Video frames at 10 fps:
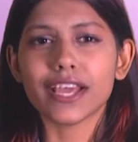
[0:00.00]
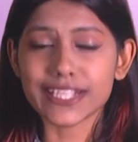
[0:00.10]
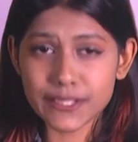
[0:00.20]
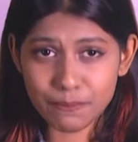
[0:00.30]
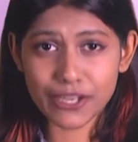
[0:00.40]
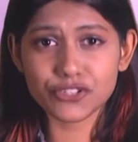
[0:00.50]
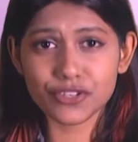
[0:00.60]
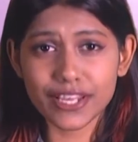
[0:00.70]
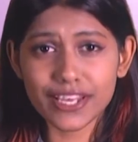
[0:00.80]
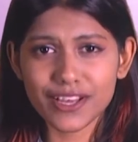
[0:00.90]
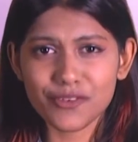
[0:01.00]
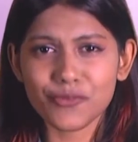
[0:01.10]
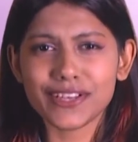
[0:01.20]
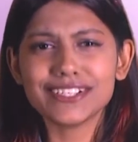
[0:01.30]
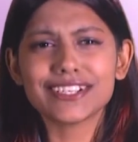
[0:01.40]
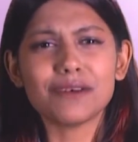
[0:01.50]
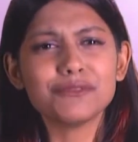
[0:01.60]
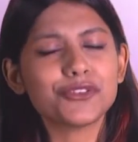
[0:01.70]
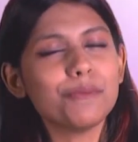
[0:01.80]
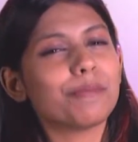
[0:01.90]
especially when it comes to